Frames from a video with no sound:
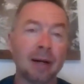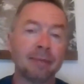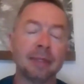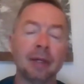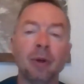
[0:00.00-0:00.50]

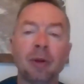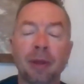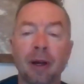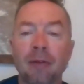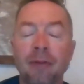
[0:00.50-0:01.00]
Well, it
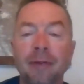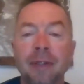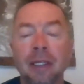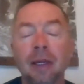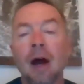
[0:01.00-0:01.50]
wouldn't be all
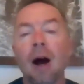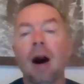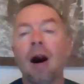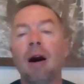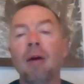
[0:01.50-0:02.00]
50,
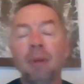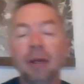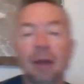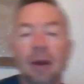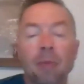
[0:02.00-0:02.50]

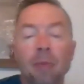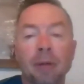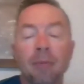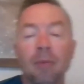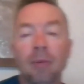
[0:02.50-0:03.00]
but
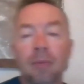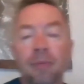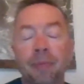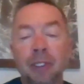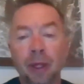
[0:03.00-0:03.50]

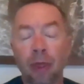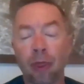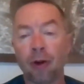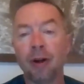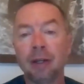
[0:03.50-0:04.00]
between
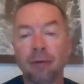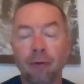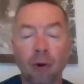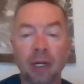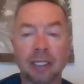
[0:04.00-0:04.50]
30 to
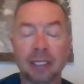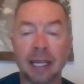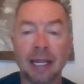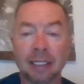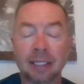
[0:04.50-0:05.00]
40
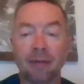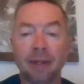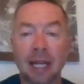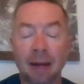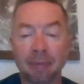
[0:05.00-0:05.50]
states have
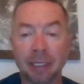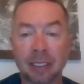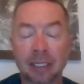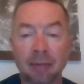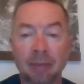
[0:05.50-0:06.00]

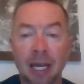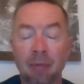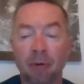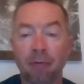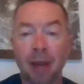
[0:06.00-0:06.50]
adopted some
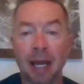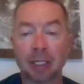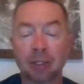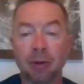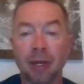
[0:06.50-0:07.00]
type of
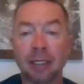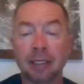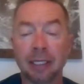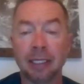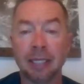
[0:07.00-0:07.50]
pass-through
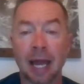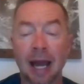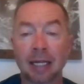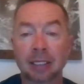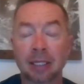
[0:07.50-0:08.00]
entity
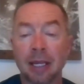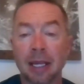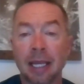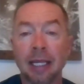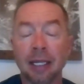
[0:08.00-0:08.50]
tax
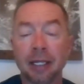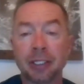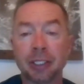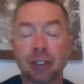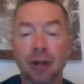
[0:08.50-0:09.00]

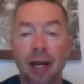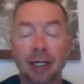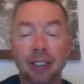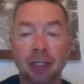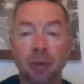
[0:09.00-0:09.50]
election
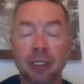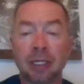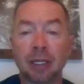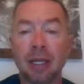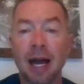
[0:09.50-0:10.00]
strategy,
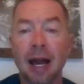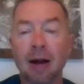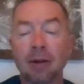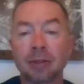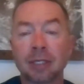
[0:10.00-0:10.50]
which
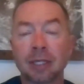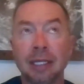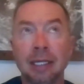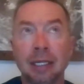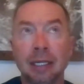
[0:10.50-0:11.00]
allows
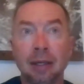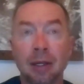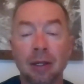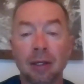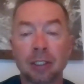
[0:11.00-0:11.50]
the
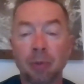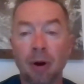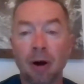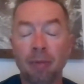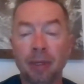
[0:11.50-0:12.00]

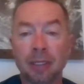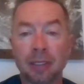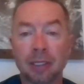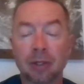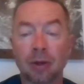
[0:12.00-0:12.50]
small
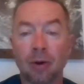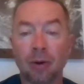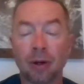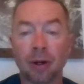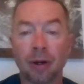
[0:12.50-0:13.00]
business
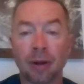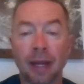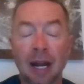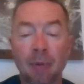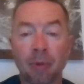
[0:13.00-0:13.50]
owner
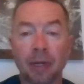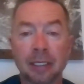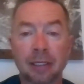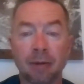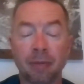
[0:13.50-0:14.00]
that
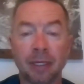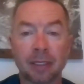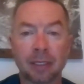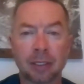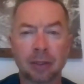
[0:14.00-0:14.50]
operates their
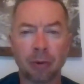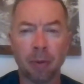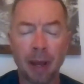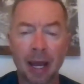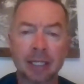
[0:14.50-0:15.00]
business
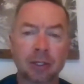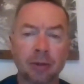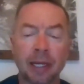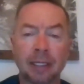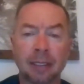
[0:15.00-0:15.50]
through a
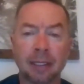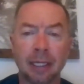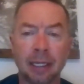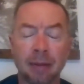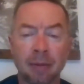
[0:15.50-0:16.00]
pass-through
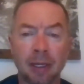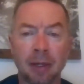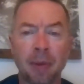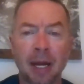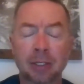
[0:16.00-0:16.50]
entity,
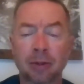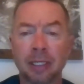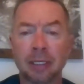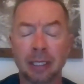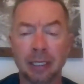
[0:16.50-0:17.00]
and a
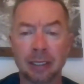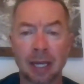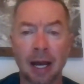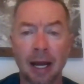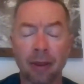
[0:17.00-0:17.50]
pass-through entity
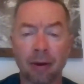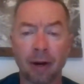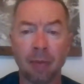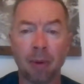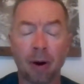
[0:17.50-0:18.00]
is
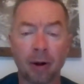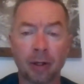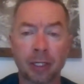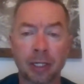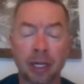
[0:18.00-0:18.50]
either a
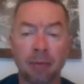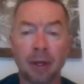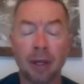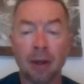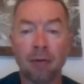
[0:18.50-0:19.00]

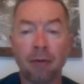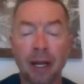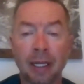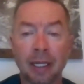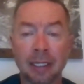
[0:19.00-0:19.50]
partnership
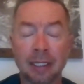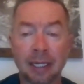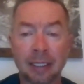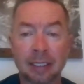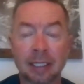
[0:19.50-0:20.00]
filing a
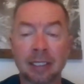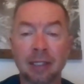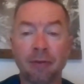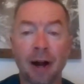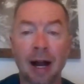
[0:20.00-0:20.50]

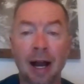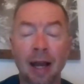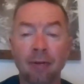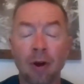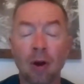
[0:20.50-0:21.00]

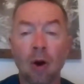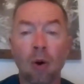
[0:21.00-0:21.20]
1065